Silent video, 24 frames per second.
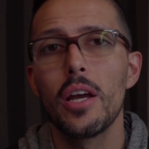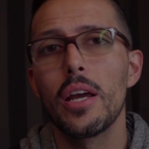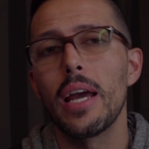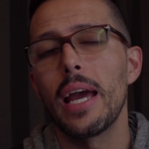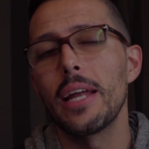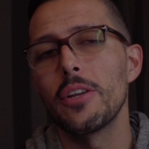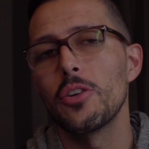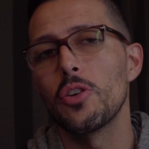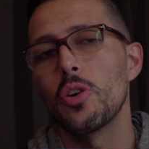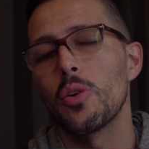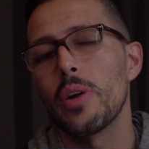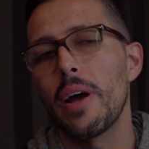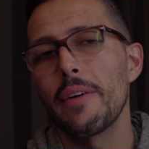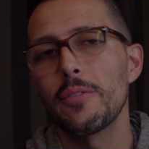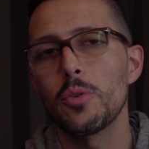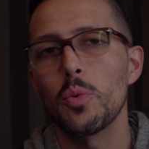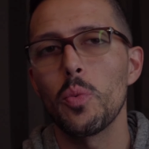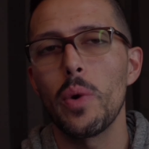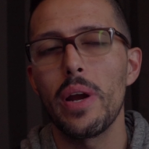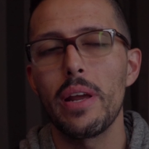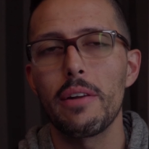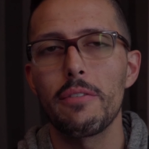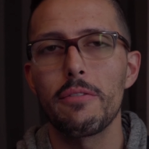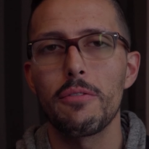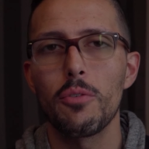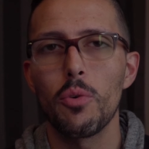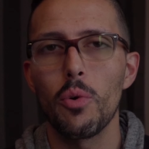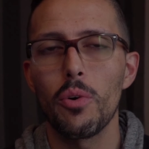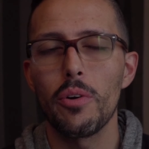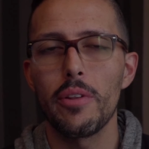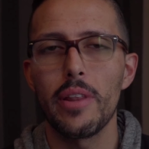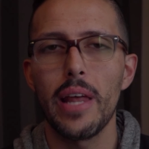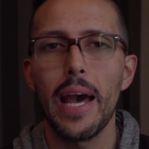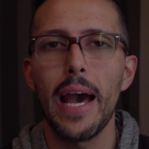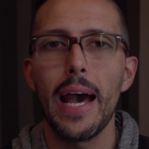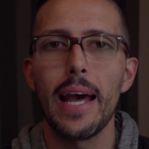And you don't have to wait
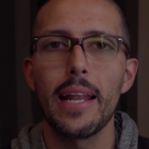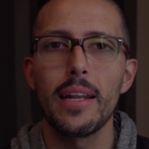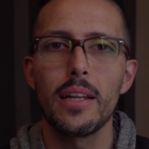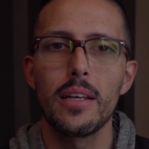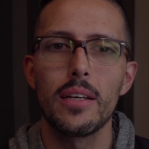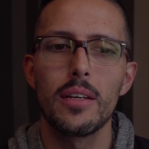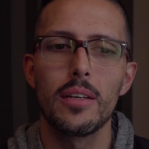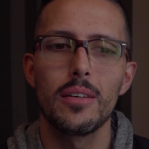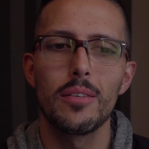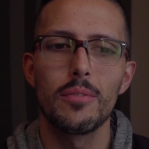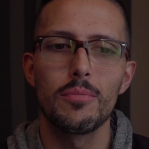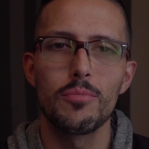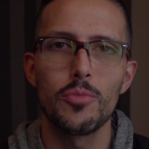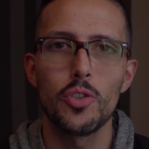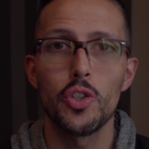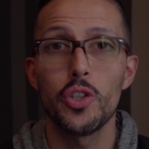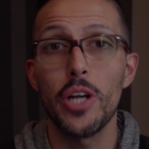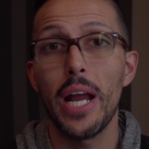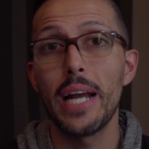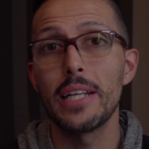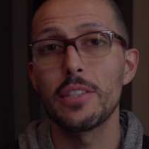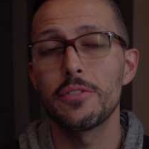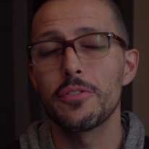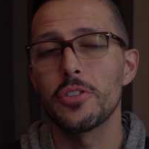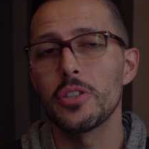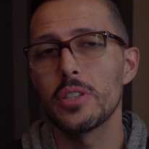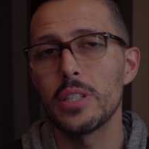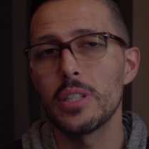for that transfer